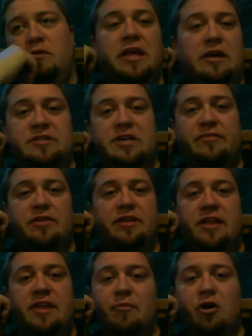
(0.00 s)
felt like I was
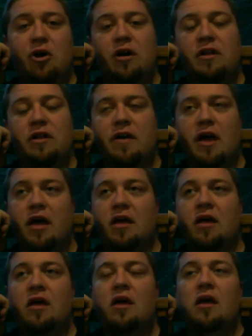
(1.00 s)
having a damn heart attack.